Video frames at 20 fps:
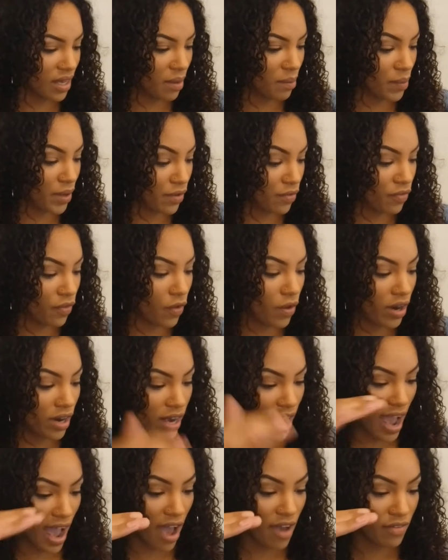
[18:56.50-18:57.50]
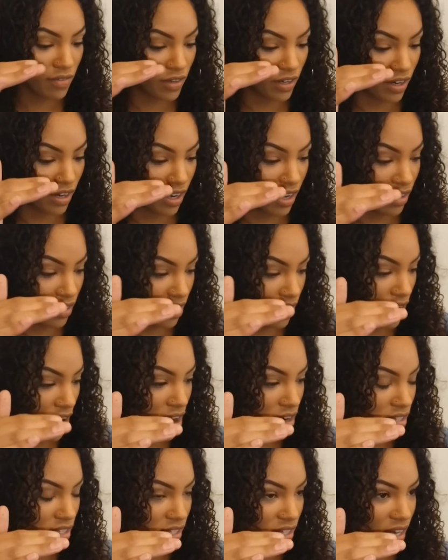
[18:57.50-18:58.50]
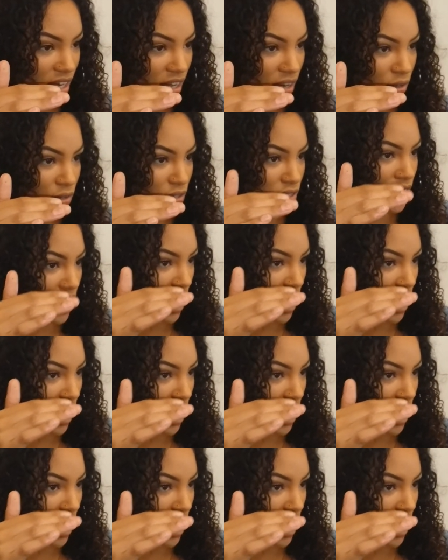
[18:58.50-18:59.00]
before and after, and the dark skin just